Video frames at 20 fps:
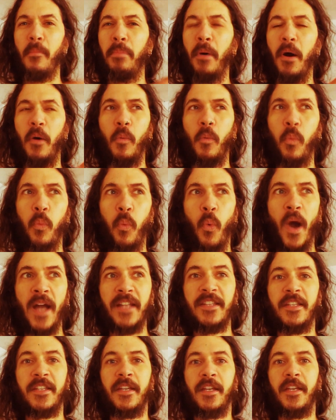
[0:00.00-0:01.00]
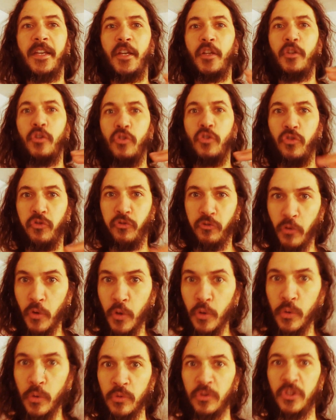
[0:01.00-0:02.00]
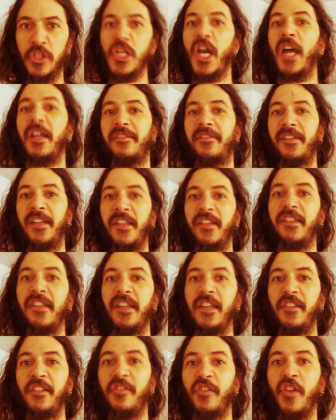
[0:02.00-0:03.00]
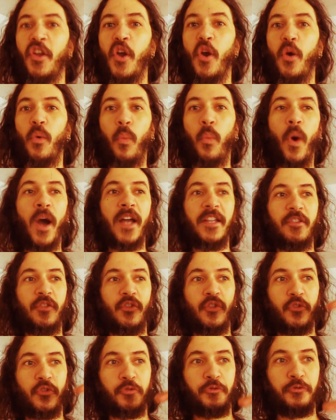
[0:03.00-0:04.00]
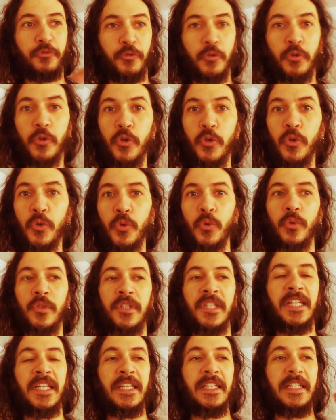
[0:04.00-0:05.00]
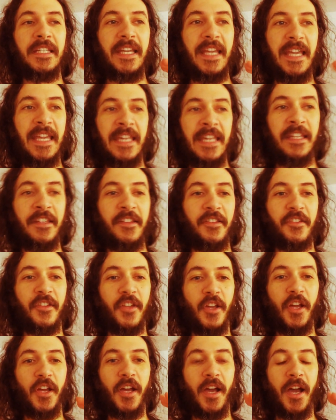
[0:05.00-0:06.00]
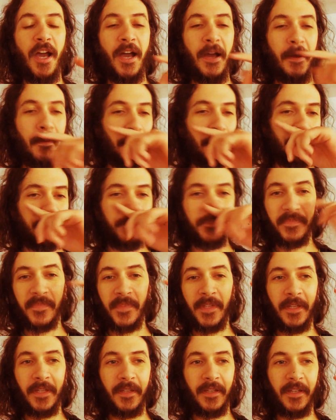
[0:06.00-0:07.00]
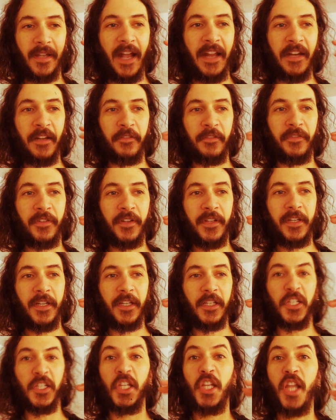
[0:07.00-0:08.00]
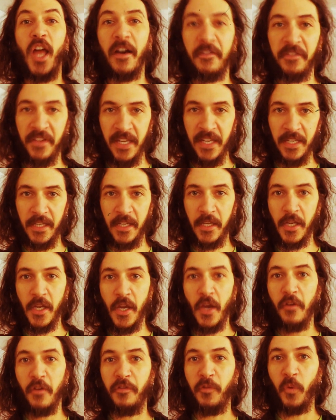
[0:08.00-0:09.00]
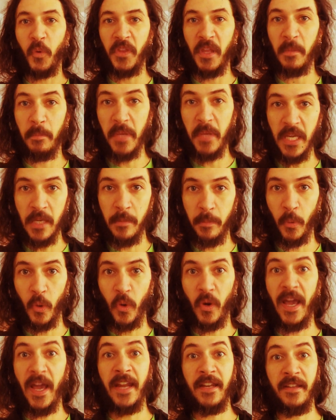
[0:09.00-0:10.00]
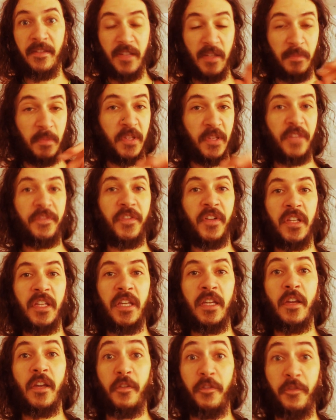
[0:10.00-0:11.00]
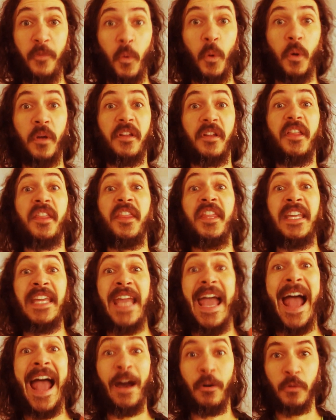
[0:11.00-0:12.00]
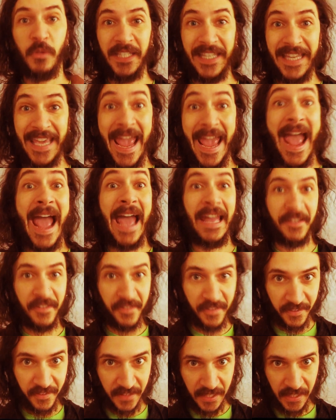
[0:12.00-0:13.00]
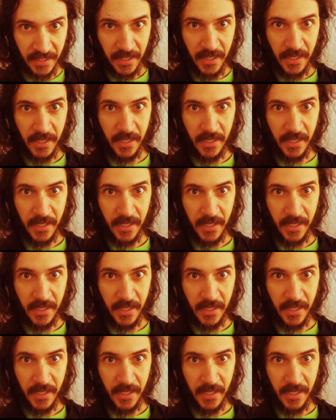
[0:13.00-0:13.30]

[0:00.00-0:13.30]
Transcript: but what true justice is, what truly is um, kind of loving for the people and specifically for the outcast,